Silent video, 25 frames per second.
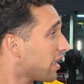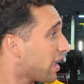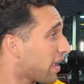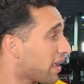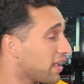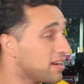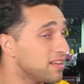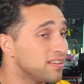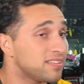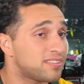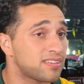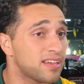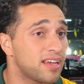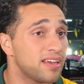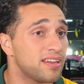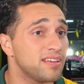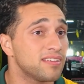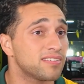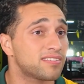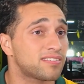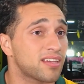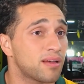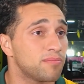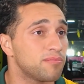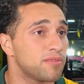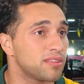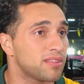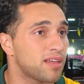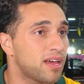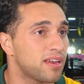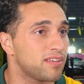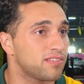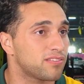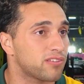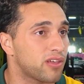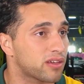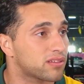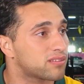It is something that
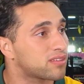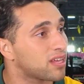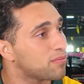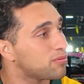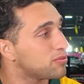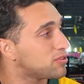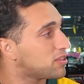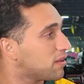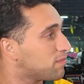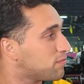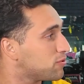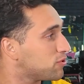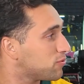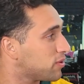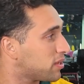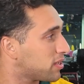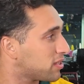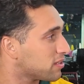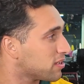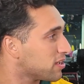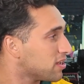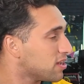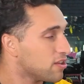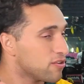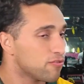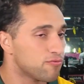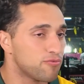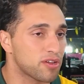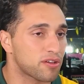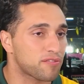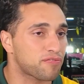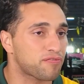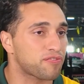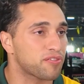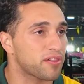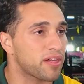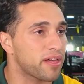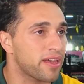is like WWE.
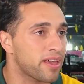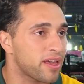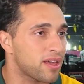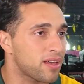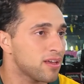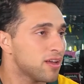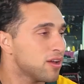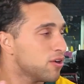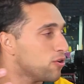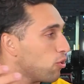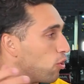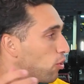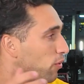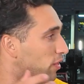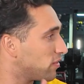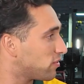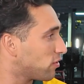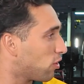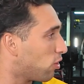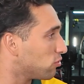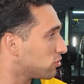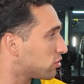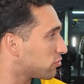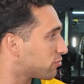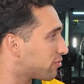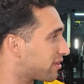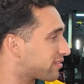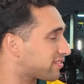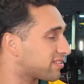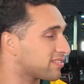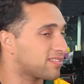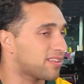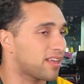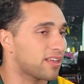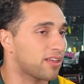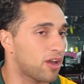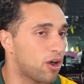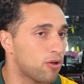Ric Flair, all these older
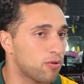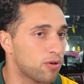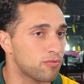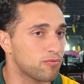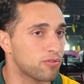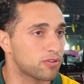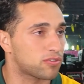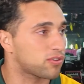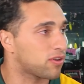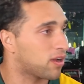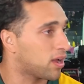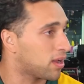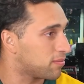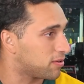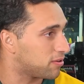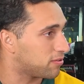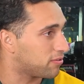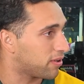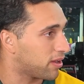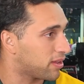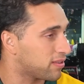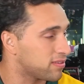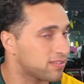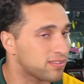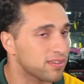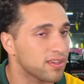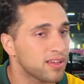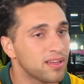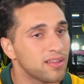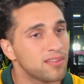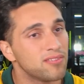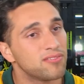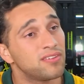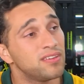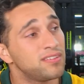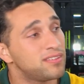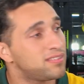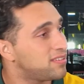wrestlers, they go on retirement runs.
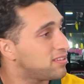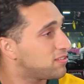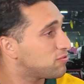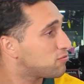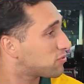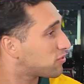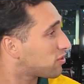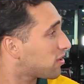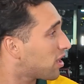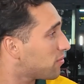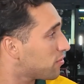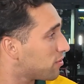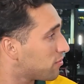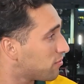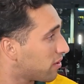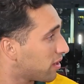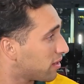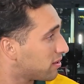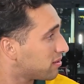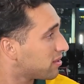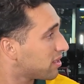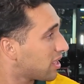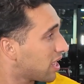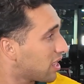This is his retirement run.